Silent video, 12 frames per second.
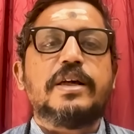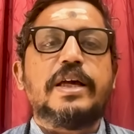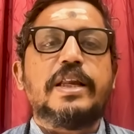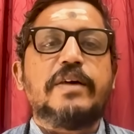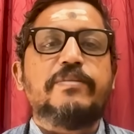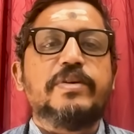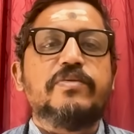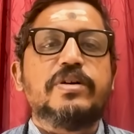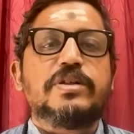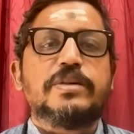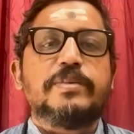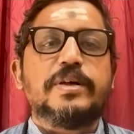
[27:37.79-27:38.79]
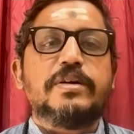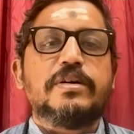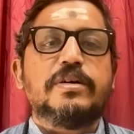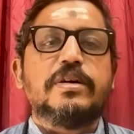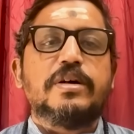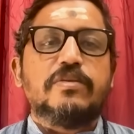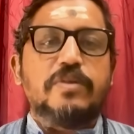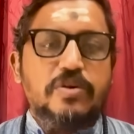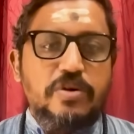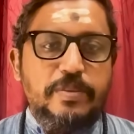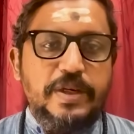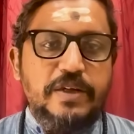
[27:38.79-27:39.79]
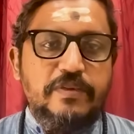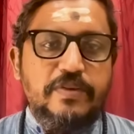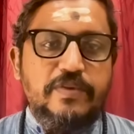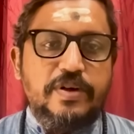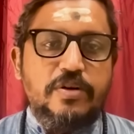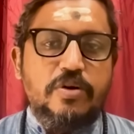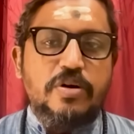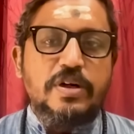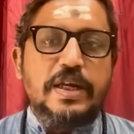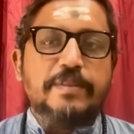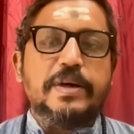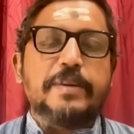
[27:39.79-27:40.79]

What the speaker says: and I've been worshipping Vatuka Bhairava for a long time.